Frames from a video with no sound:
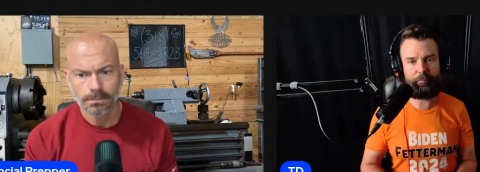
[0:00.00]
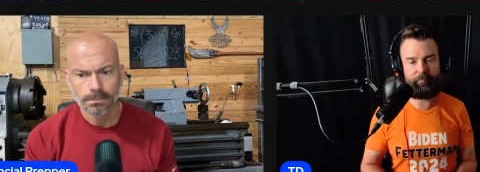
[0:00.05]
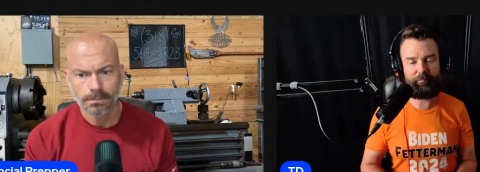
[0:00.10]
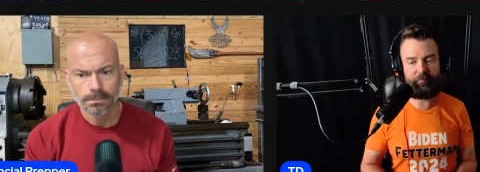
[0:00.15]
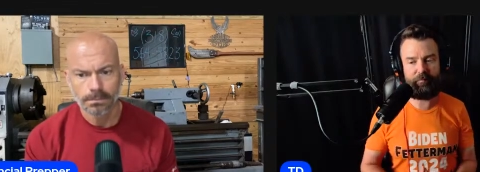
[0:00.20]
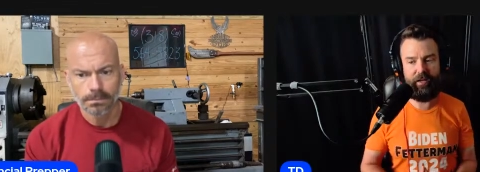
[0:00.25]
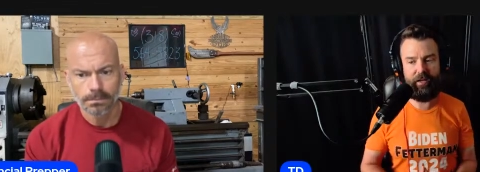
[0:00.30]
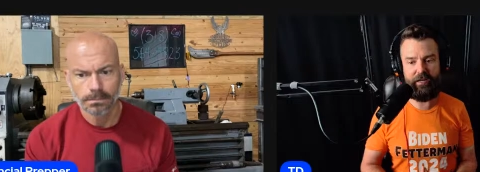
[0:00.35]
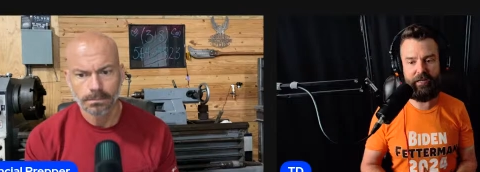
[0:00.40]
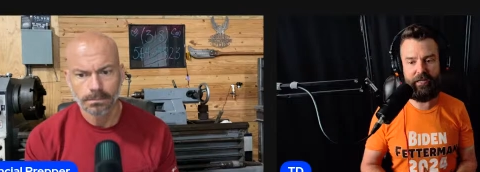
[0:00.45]

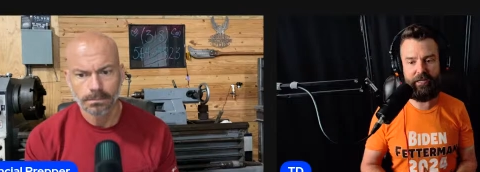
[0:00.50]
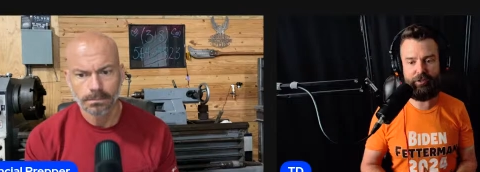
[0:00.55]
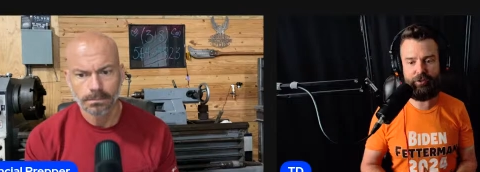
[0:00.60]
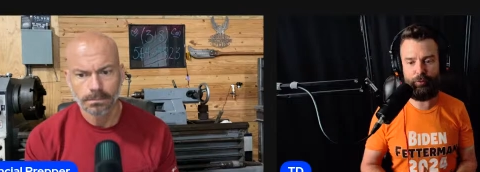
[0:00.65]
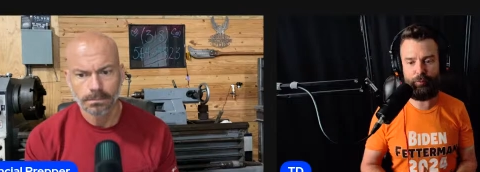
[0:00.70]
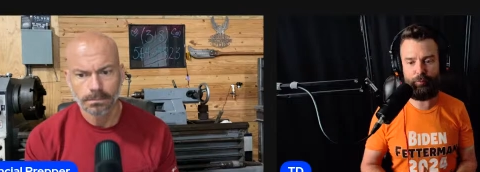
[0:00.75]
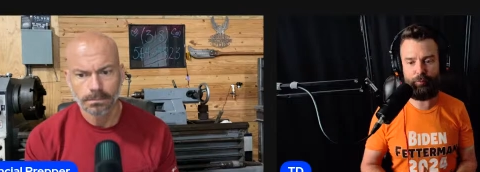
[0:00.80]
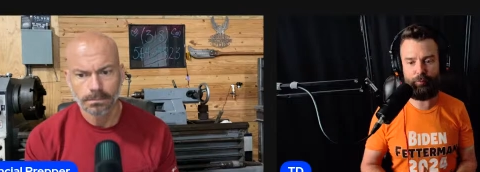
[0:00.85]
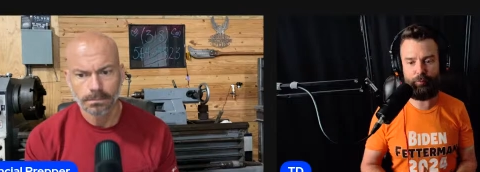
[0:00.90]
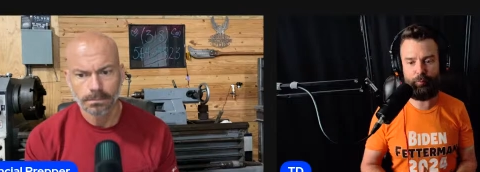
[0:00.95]

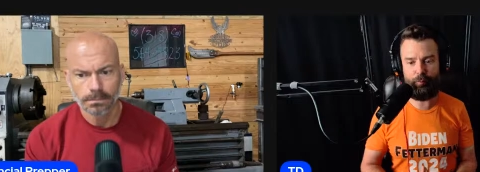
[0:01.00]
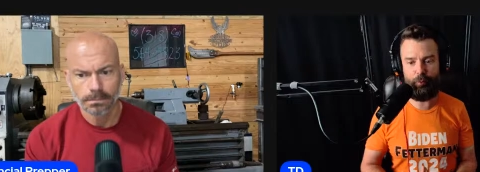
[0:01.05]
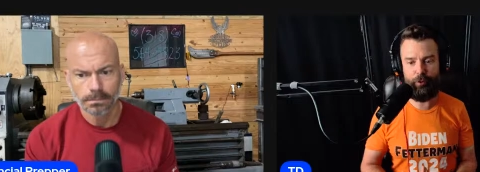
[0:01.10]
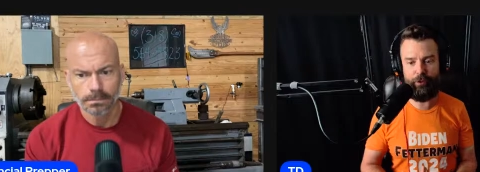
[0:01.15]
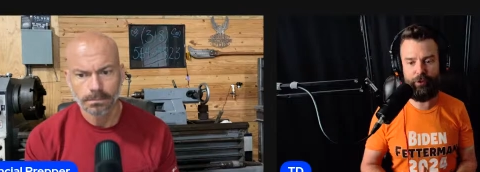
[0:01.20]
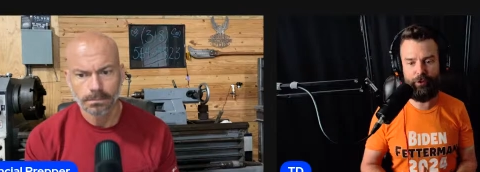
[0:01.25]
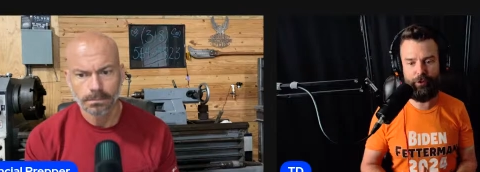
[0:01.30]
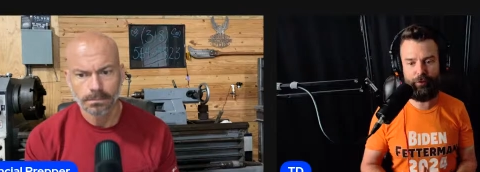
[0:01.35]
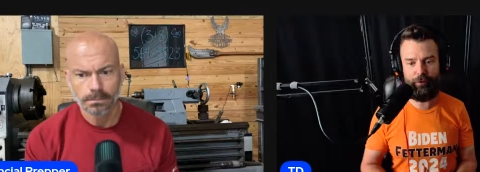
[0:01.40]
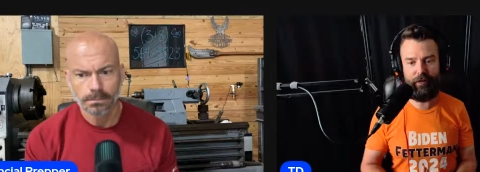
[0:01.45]
Speaker 1: financial
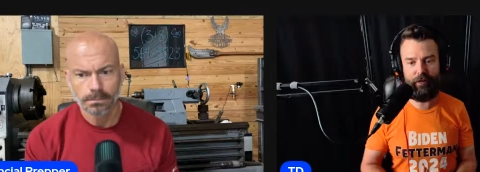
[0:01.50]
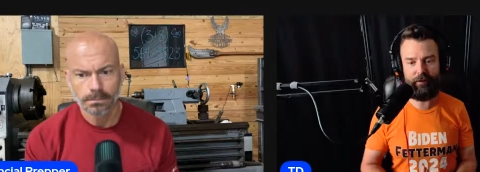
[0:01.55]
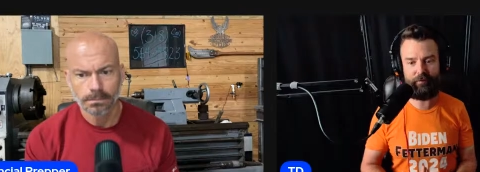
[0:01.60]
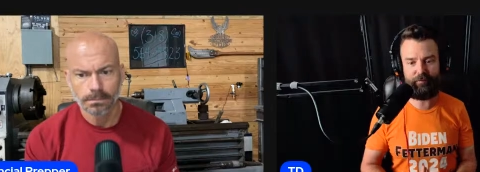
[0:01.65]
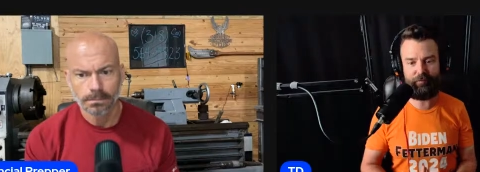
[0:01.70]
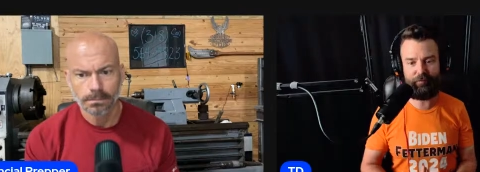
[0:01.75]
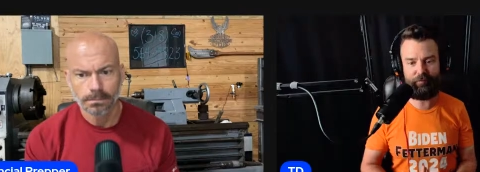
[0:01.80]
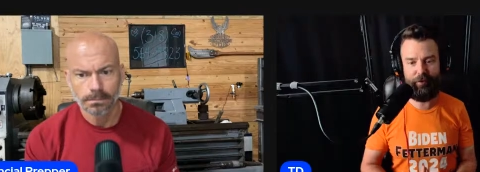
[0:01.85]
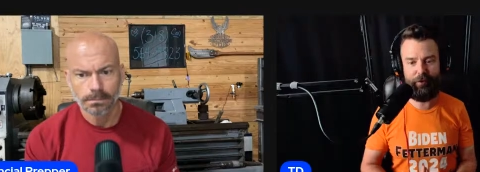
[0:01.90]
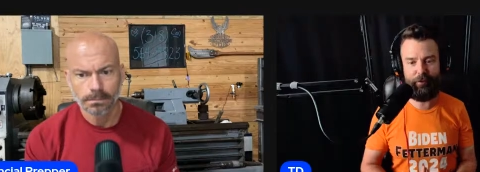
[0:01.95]

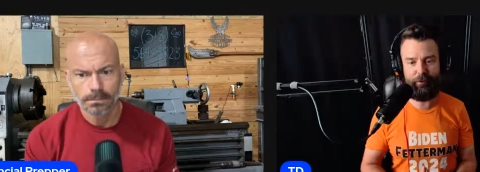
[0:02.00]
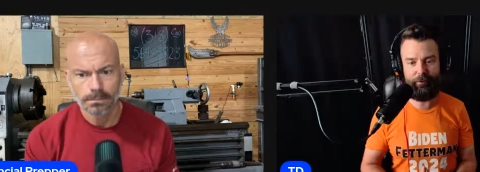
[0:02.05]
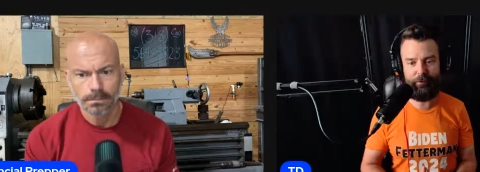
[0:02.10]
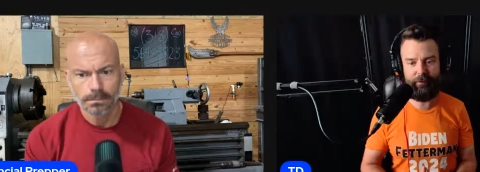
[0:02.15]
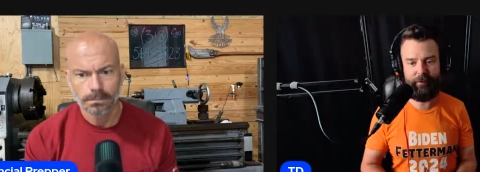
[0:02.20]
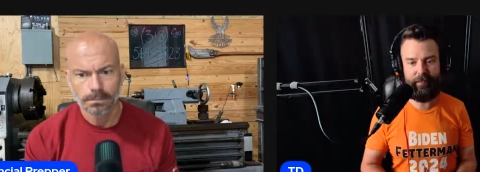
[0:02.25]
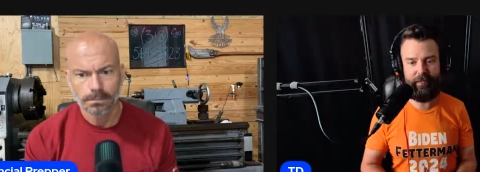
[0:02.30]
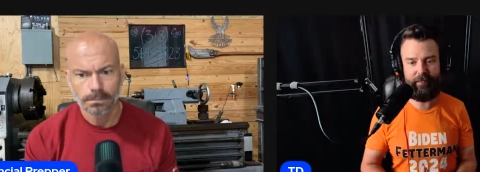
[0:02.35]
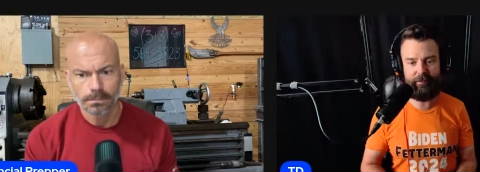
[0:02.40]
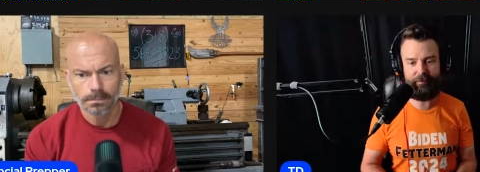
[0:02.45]
witchcraft folk
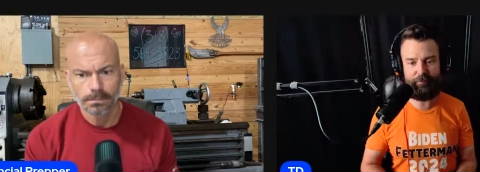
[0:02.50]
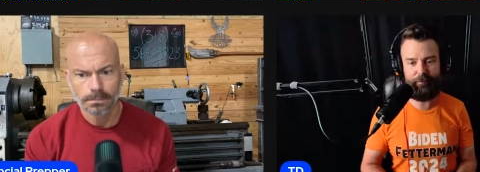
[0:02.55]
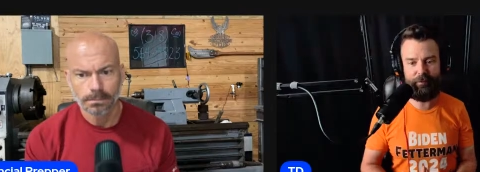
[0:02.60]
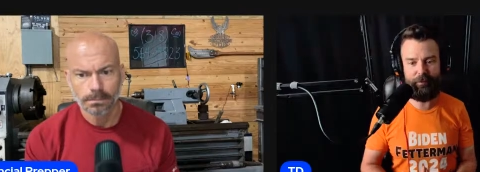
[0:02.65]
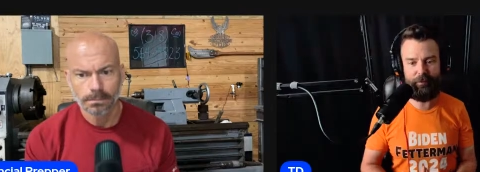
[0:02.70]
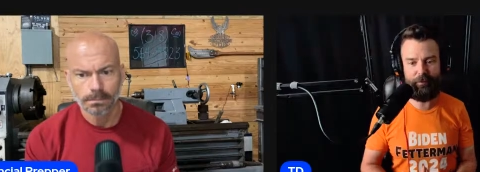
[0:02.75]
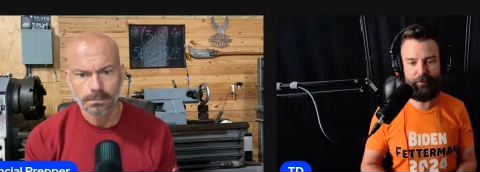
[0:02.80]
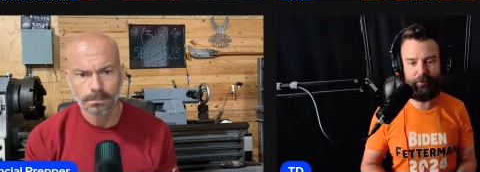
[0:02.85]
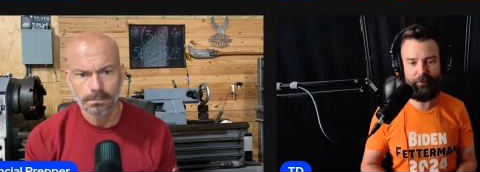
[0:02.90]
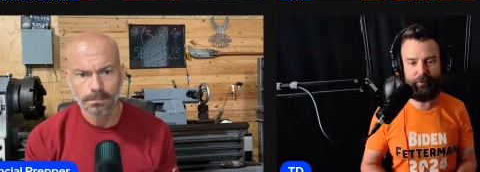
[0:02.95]
that's
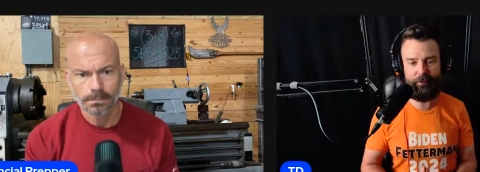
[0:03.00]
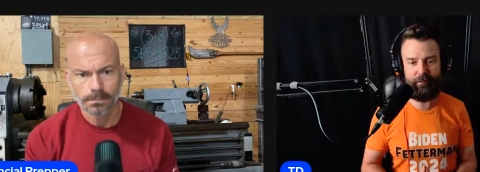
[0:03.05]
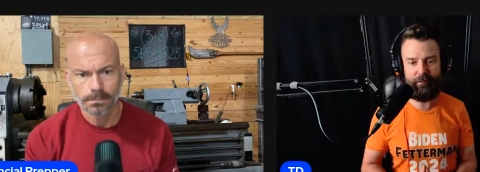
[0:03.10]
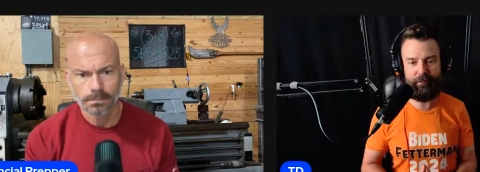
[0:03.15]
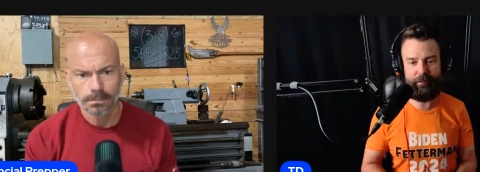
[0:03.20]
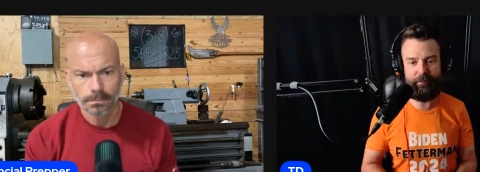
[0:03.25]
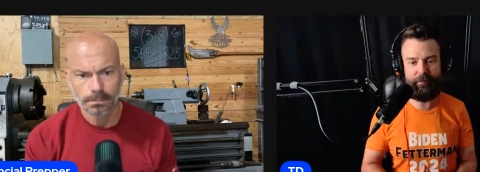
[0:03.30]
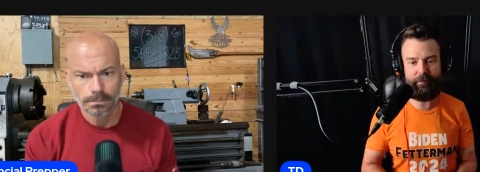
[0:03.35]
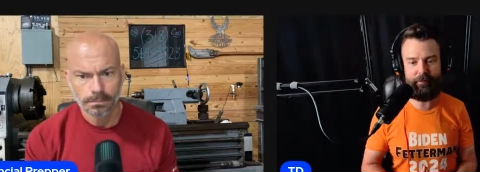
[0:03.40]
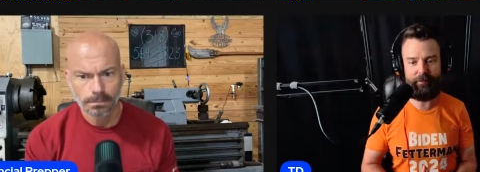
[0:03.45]
been doing
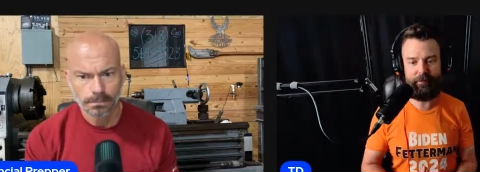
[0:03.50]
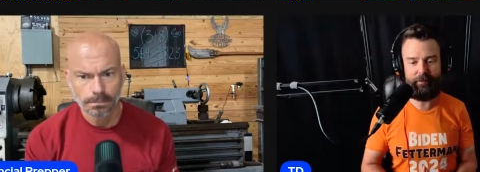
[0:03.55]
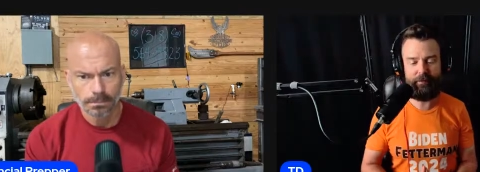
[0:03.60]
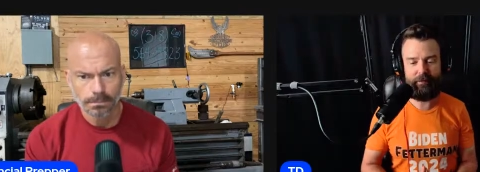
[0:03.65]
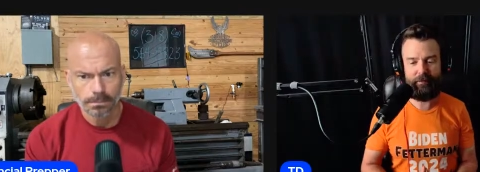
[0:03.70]
their